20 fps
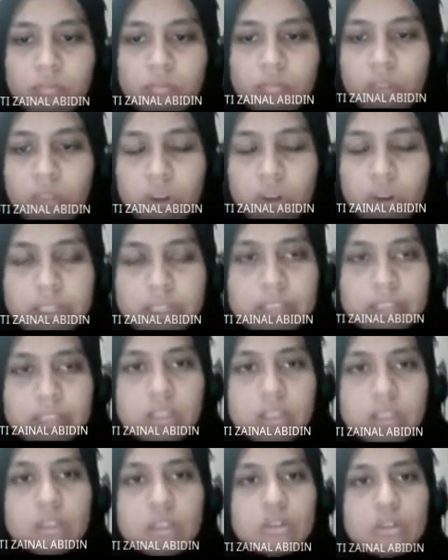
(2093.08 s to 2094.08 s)
Okay,
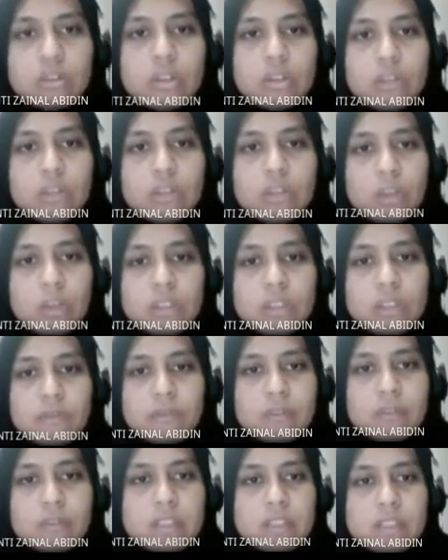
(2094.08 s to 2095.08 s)
so that one is for
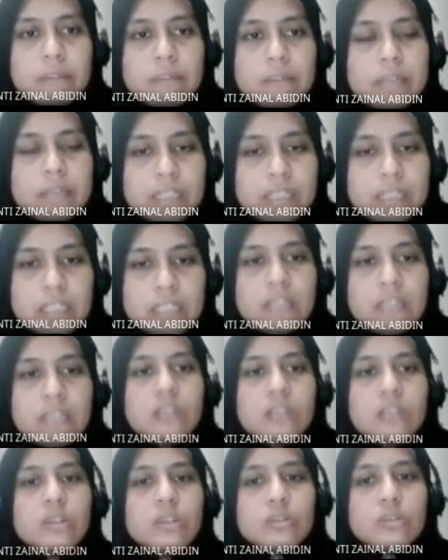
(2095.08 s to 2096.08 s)
visibility.
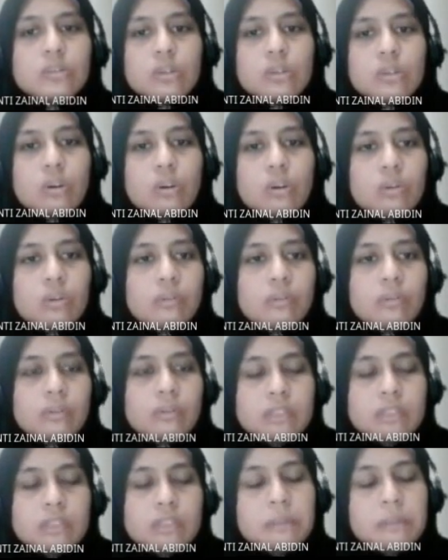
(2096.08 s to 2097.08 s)
So for
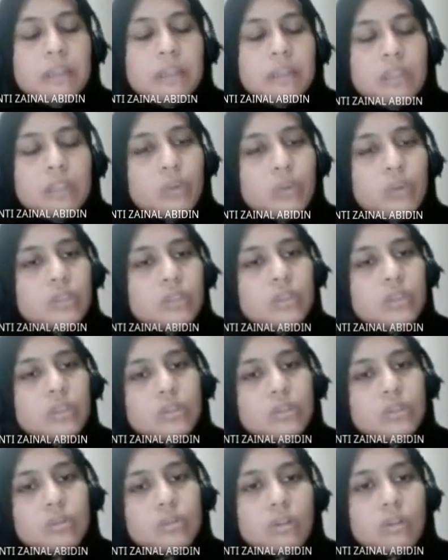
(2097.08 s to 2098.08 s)
visibility, what you need to
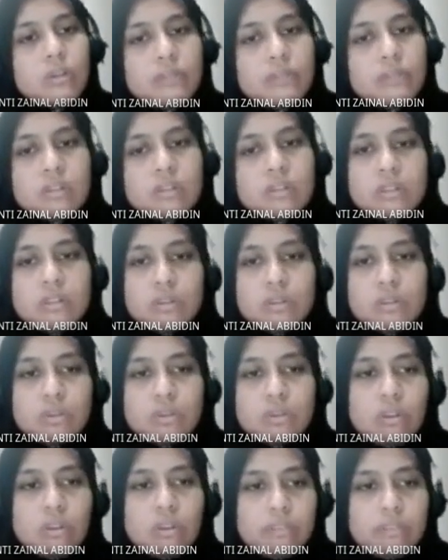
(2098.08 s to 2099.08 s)
know, of course, the use of
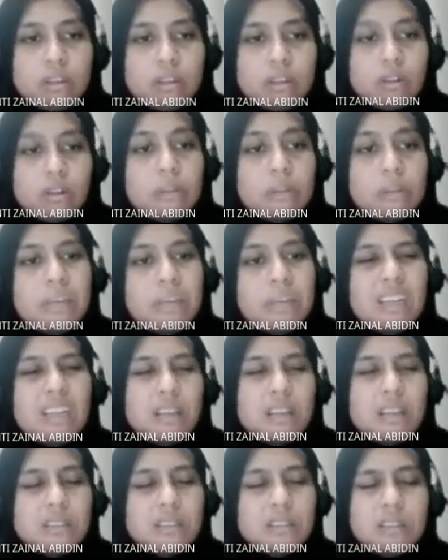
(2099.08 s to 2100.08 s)
the, or the meaning
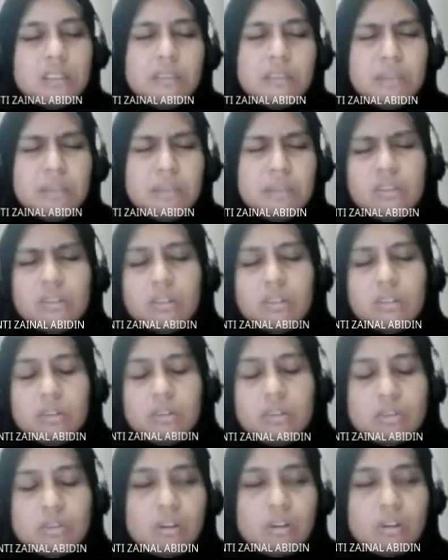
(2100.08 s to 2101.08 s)
actually, the meaning or the use
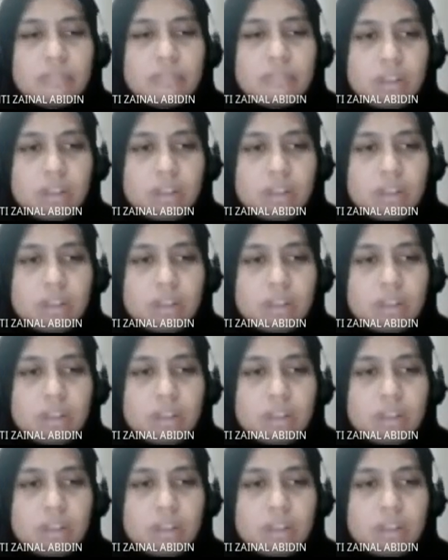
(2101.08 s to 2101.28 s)
of the